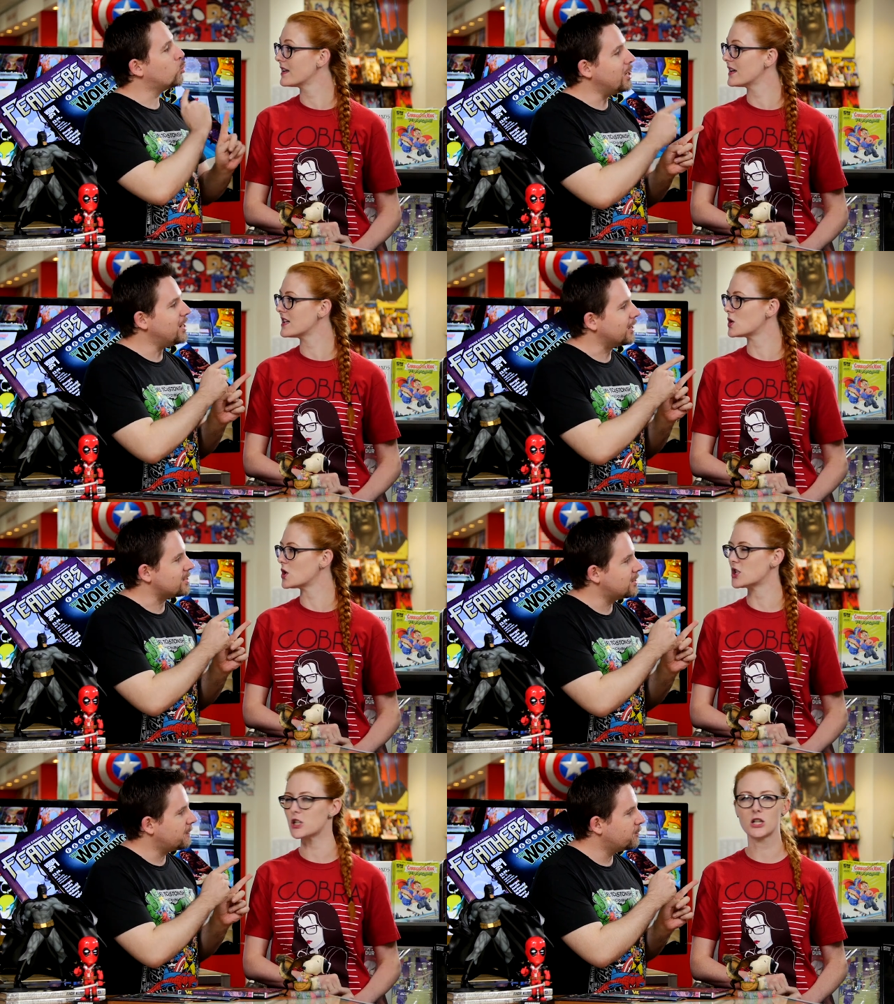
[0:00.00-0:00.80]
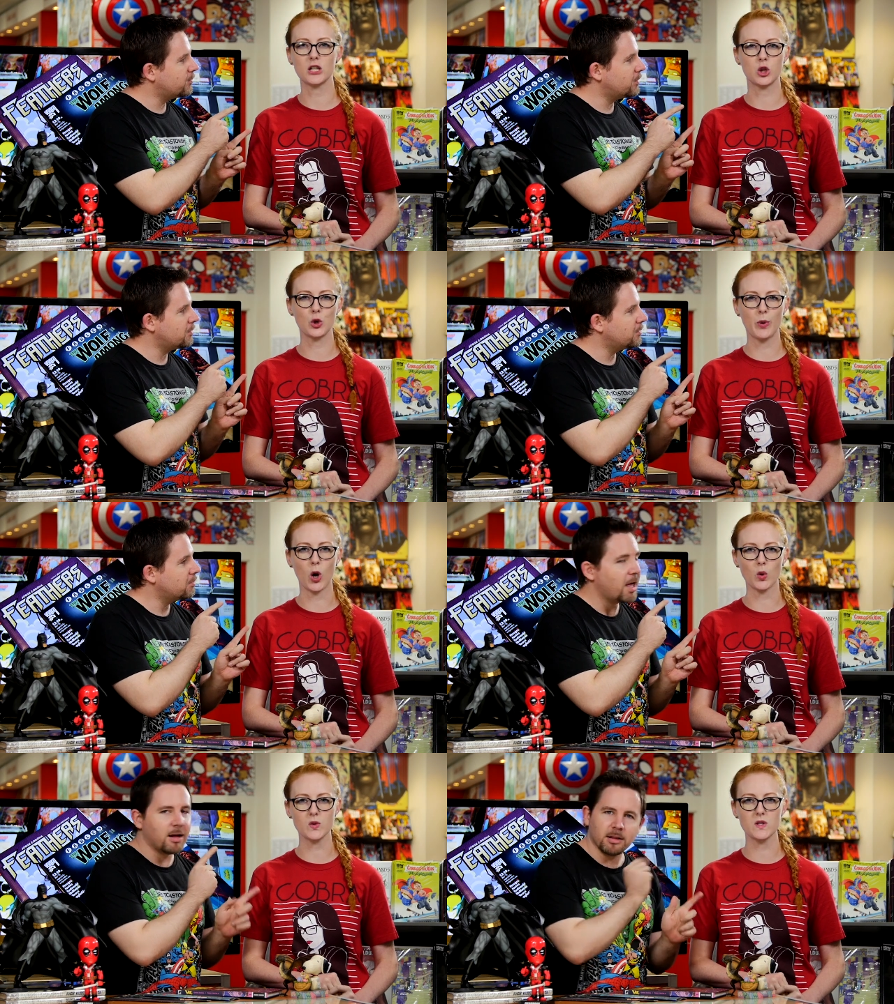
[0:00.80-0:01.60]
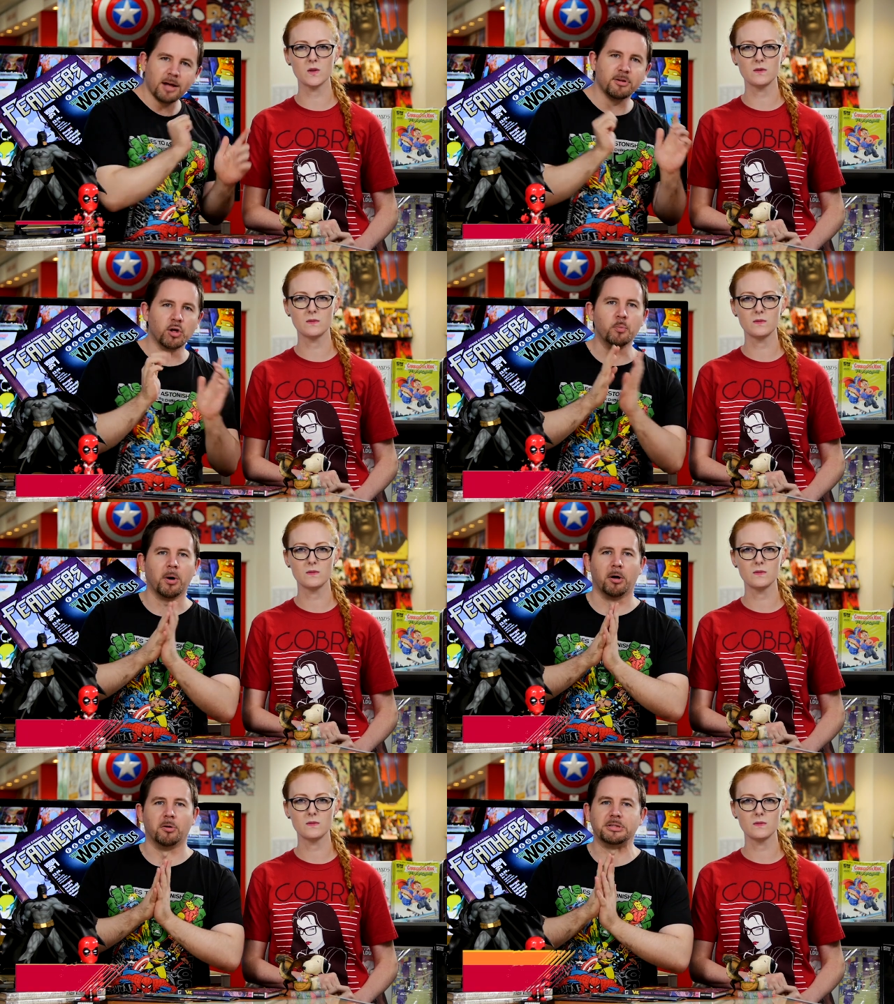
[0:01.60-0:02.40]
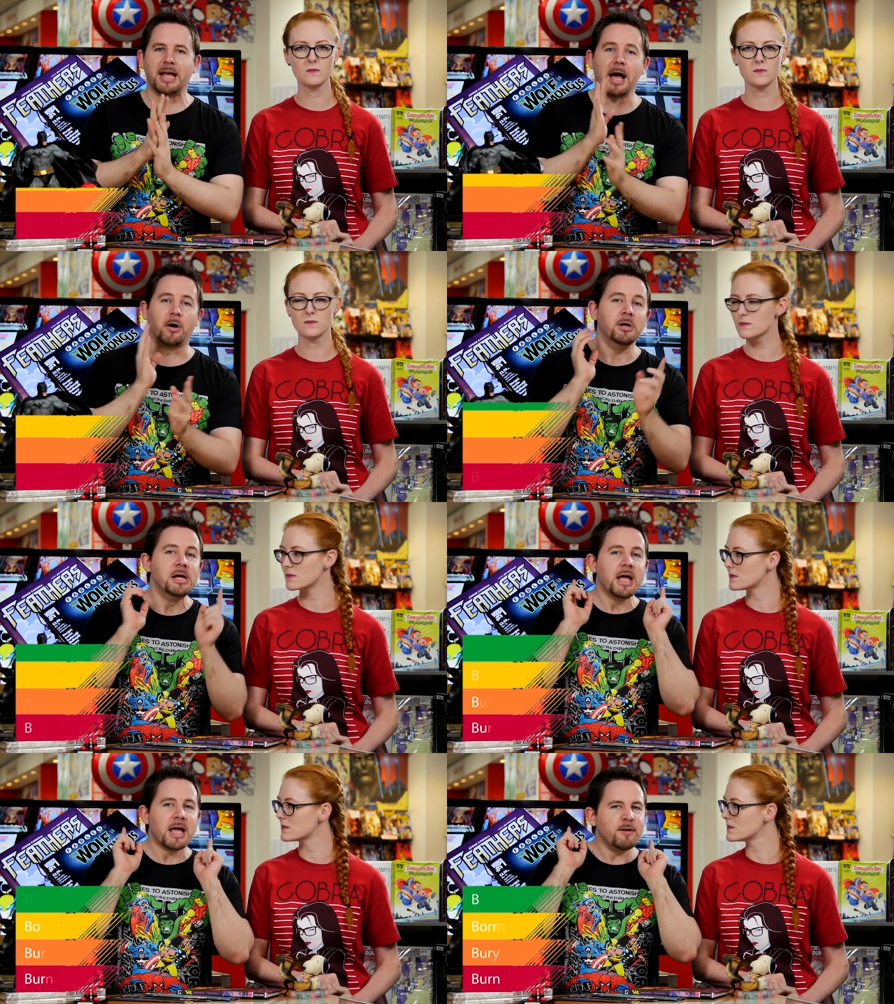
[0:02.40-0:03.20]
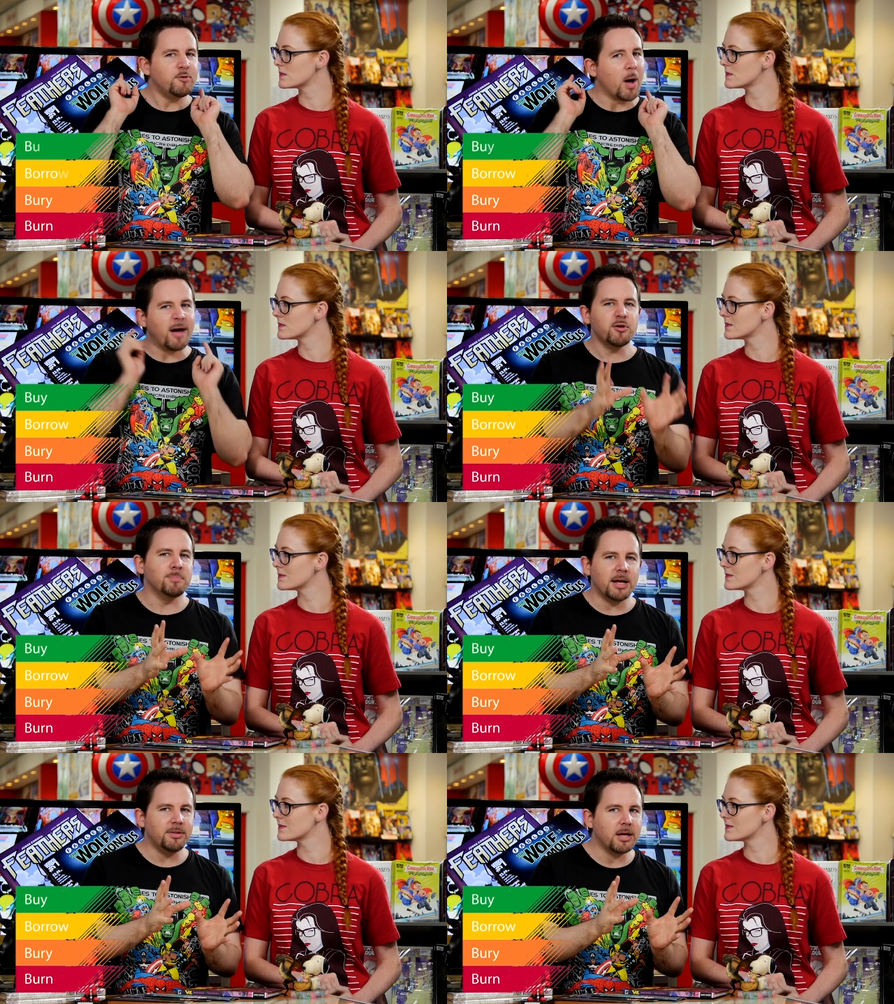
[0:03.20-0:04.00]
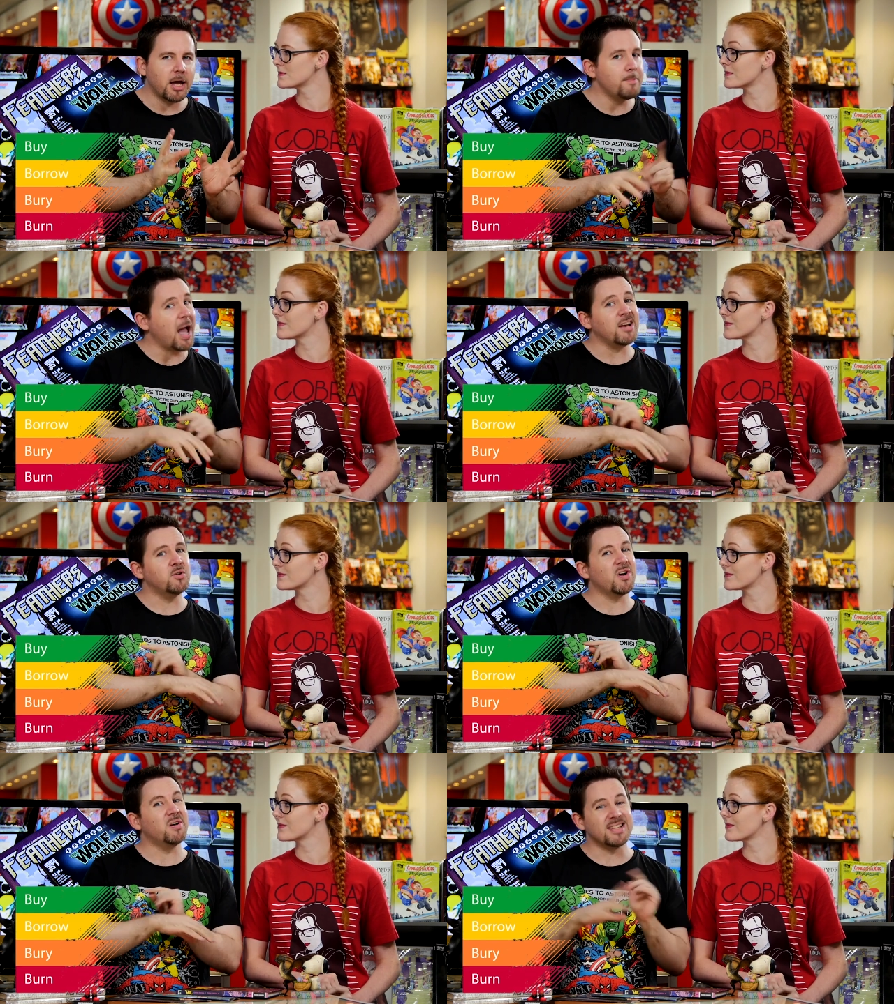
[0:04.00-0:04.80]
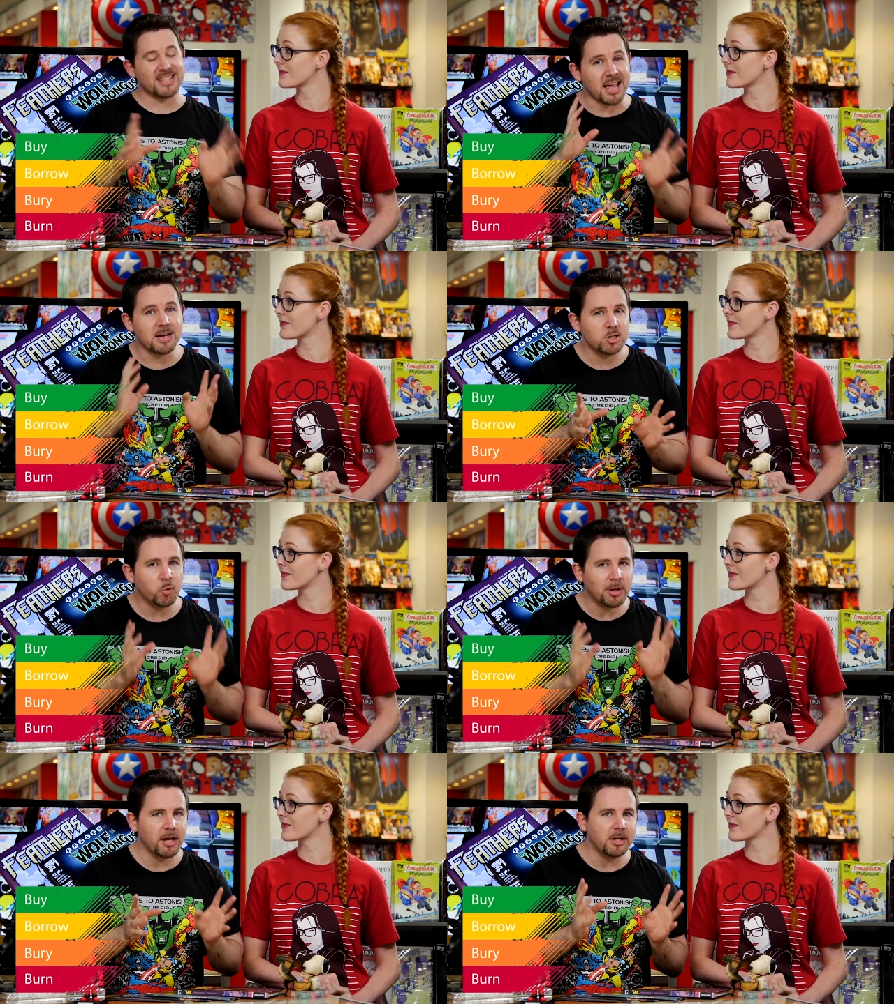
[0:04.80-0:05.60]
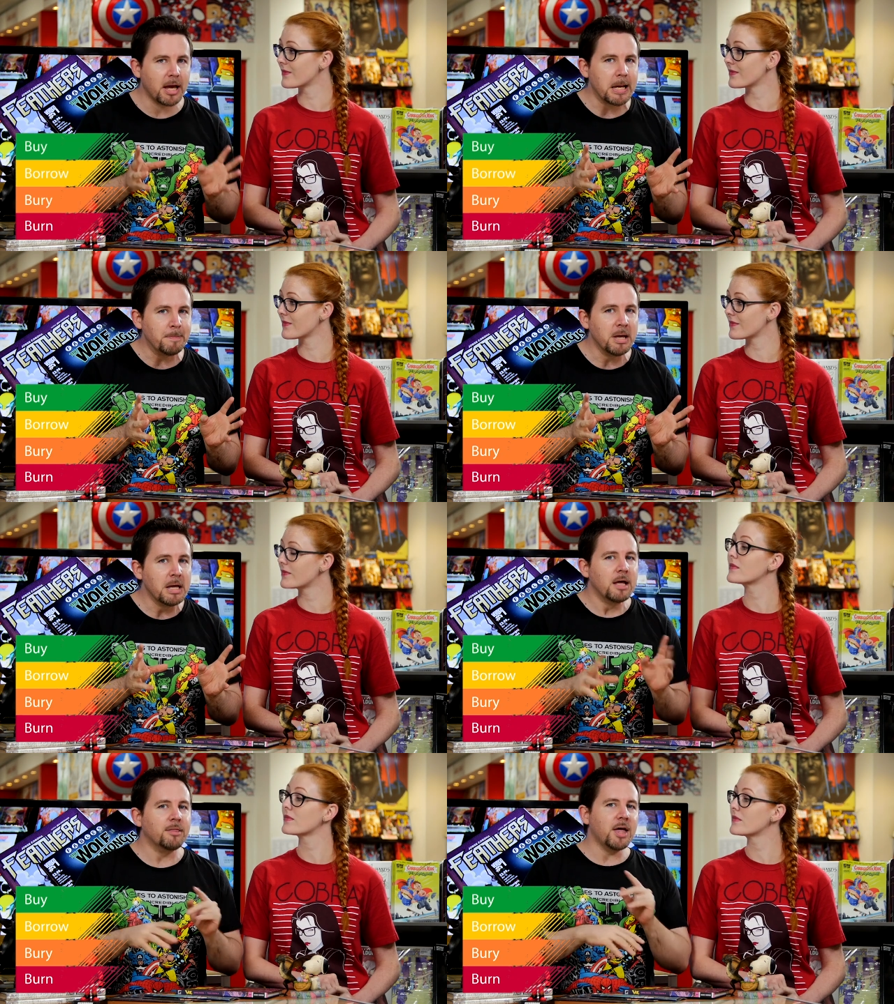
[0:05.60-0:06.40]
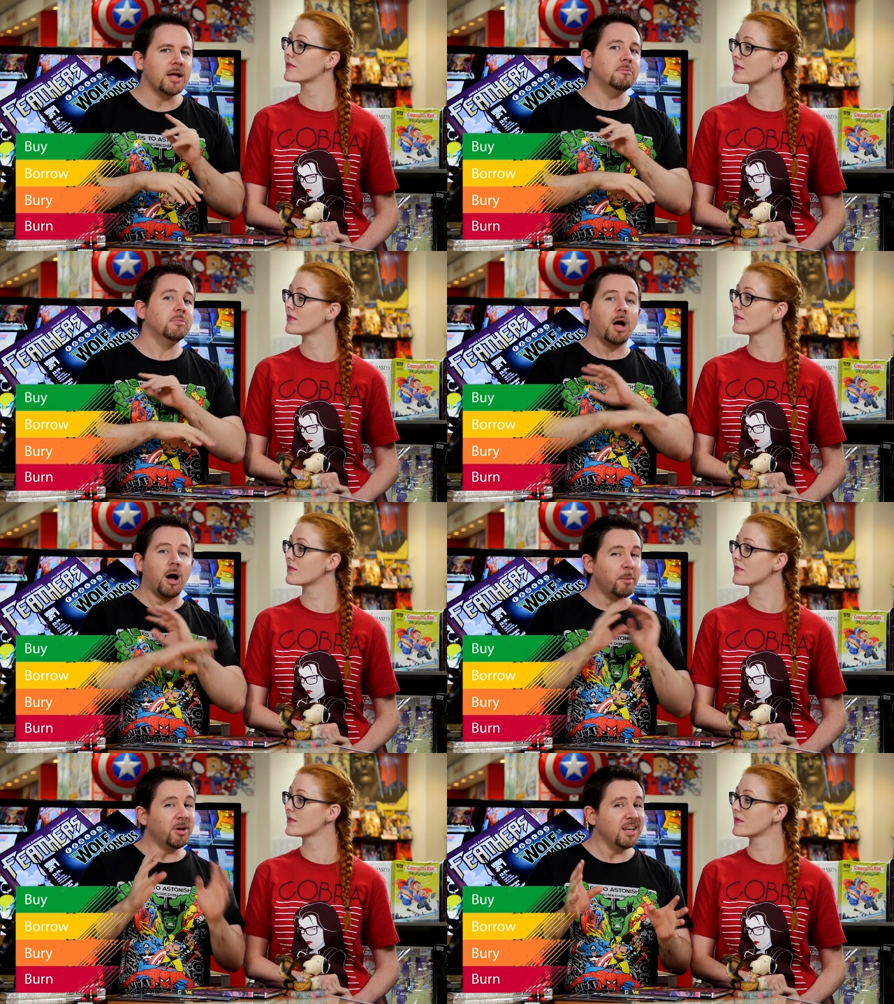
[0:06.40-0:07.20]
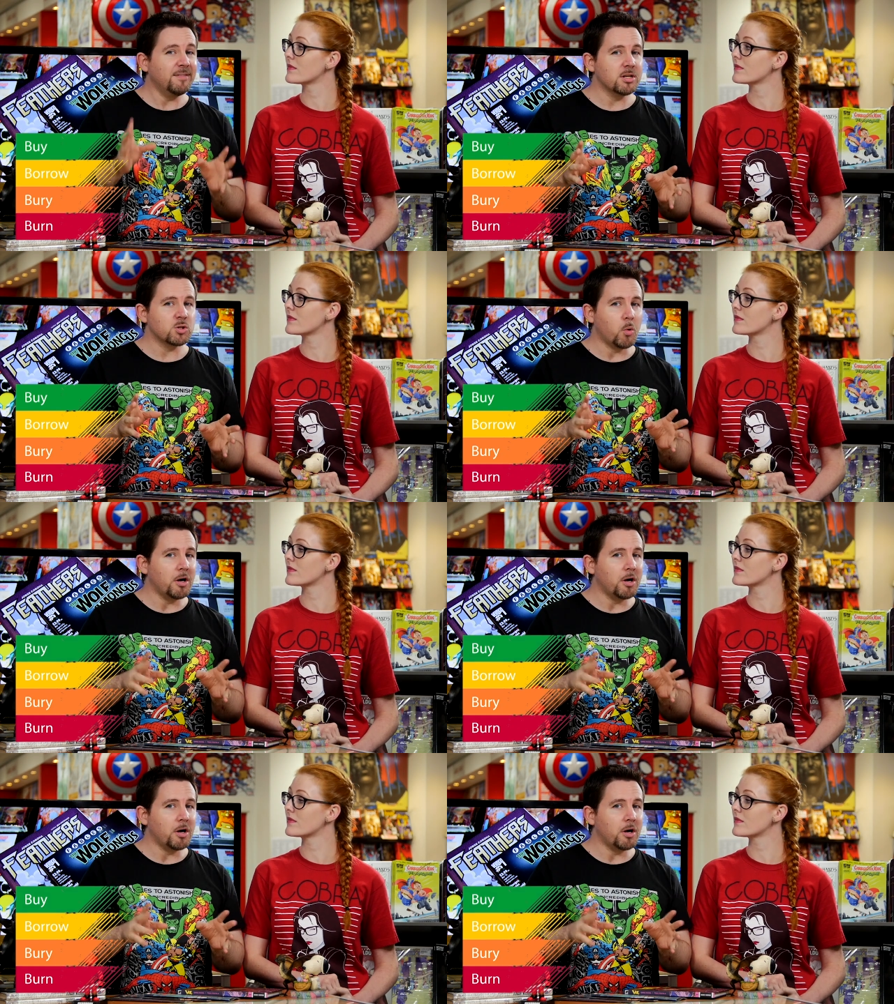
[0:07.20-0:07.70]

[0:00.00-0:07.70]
Speaker 1: reading it.
Speaker 2: Loopholes.
Speaker 1: Love a loophole. Now, if you haven't played the game and you don't intend to play the game, then I'm going to give this